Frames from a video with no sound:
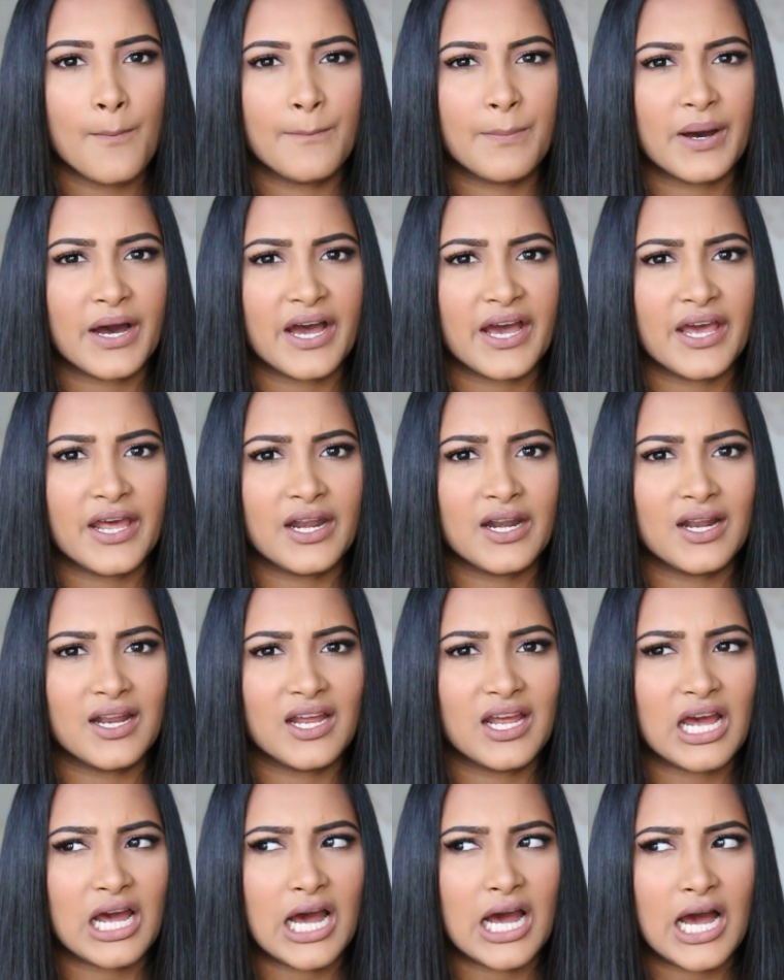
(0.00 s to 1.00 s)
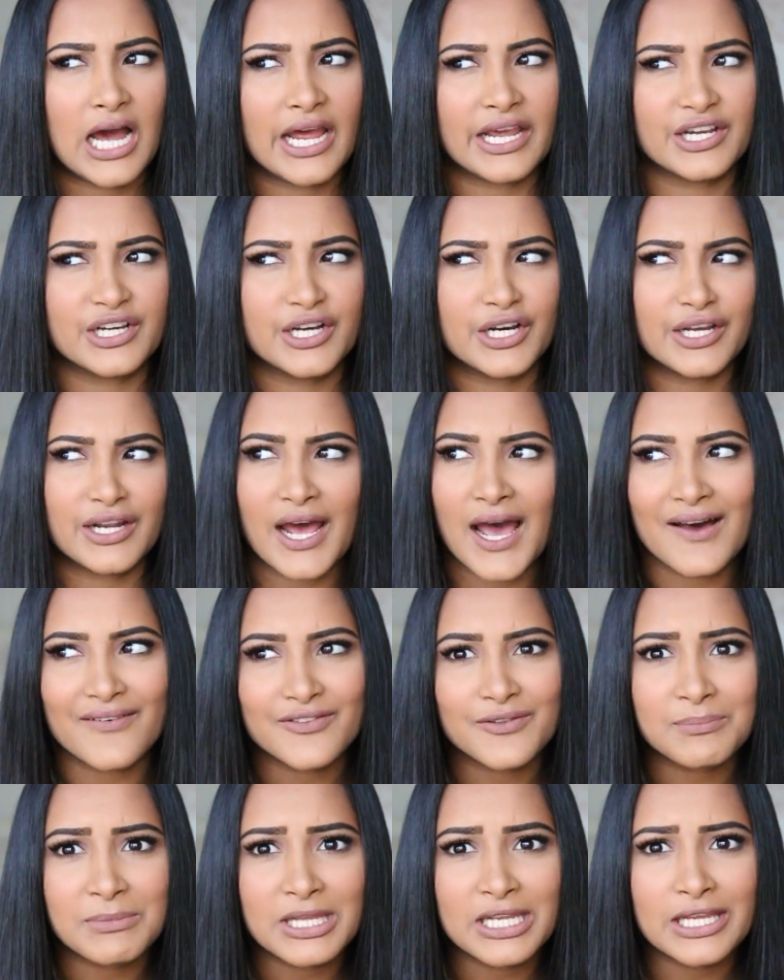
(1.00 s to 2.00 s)
but I could
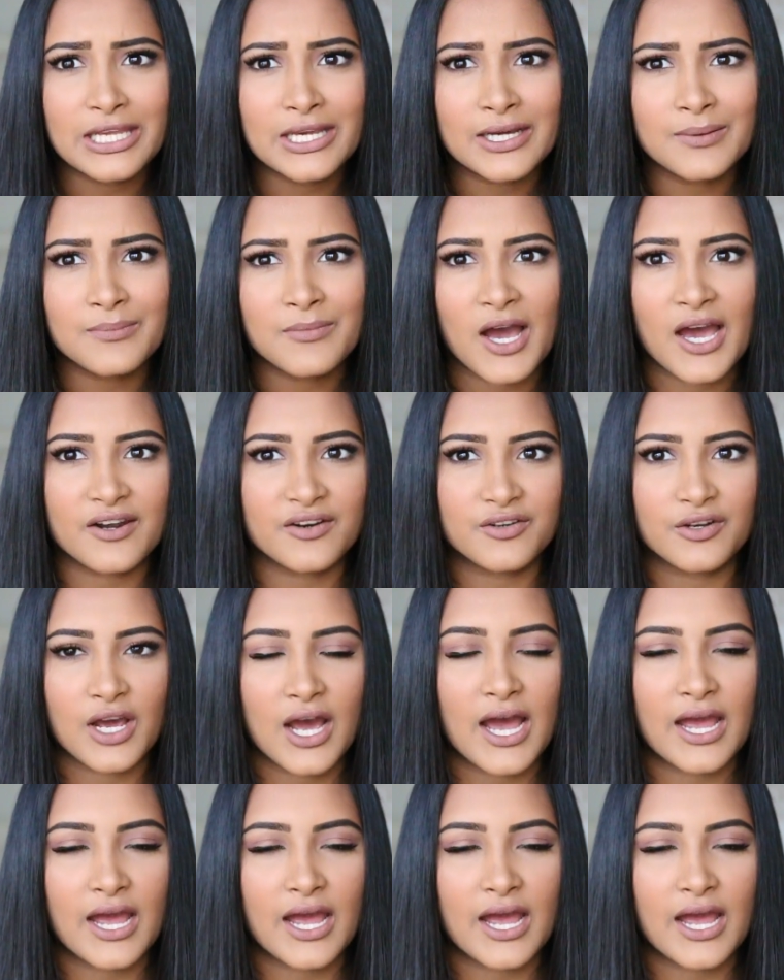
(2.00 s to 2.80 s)
have a medium. I don't know.